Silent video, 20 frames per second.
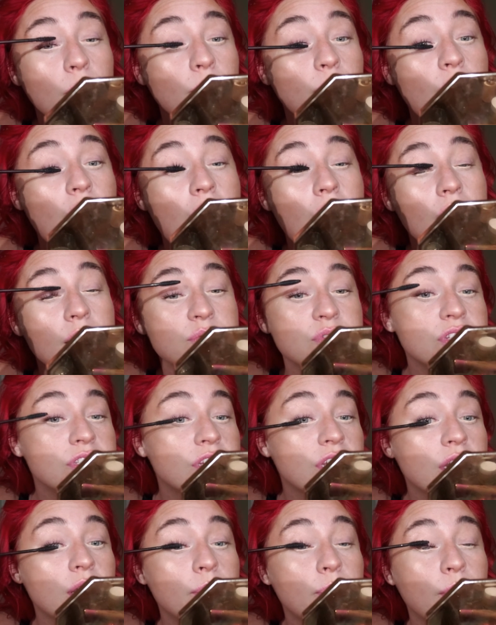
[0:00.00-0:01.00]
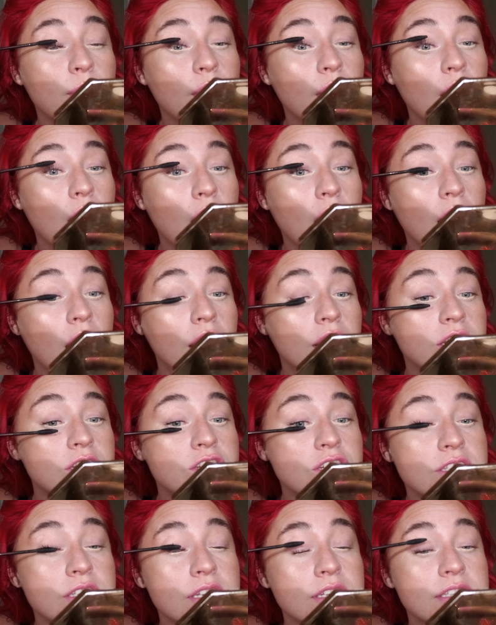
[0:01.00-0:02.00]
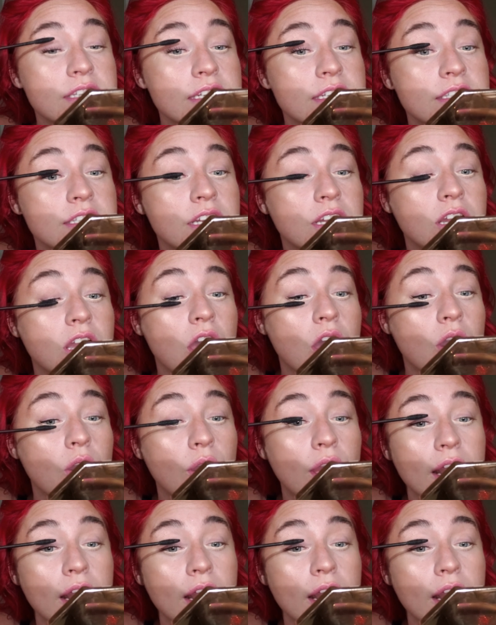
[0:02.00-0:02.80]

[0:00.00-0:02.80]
but I'm just gonna put on just a decent coat,